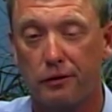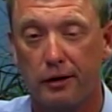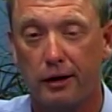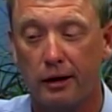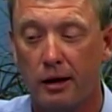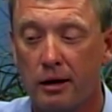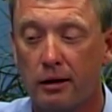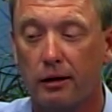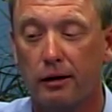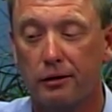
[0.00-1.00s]
thing
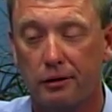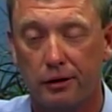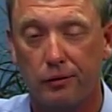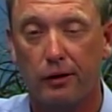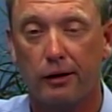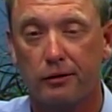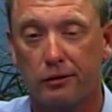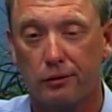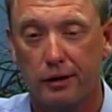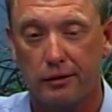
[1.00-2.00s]
to do that.
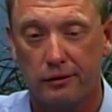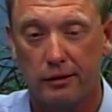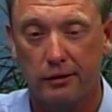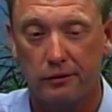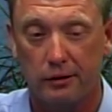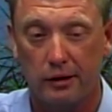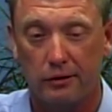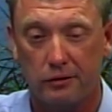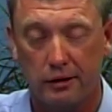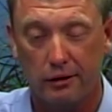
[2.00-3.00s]
So yes, it
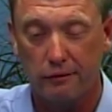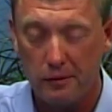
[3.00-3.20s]
is tough.